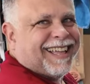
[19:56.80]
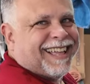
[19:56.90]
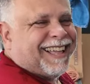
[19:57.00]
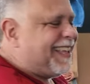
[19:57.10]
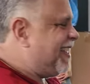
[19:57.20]

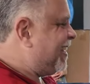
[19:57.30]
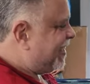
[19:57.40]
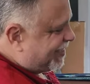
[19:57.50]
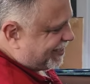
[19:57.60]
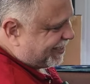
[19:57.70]
That is
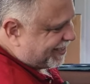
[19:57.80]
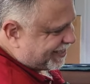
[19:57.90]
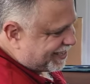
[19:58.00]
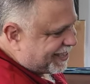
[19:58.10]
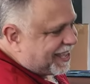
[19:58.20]
awesome.
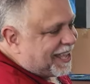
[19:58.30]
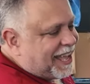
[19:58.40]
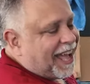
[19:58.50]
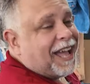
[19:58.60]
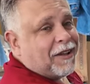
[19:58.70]

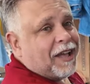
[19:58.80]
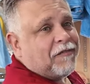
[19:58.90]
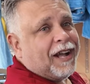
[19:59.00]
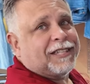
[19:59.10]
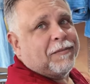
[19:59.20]
I, I
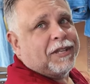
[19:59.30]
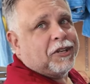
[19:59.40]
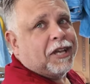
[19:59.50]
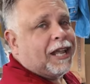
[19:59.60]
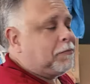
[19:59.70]
forgot to
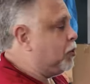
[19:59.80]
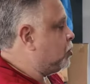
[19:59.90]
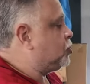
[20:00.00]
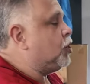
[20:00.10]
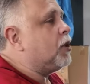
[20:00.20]
mention you had to pull
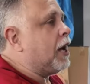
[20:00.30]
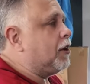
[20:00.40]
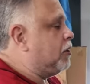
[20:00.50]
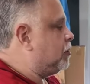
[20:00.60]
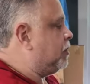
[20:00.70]
the choke out
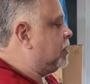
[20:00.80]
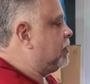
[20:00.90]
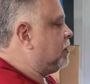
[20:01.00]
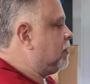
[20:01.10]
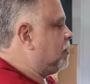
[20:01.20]
a little
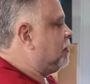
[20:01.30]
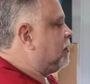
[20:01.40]
ah. bit.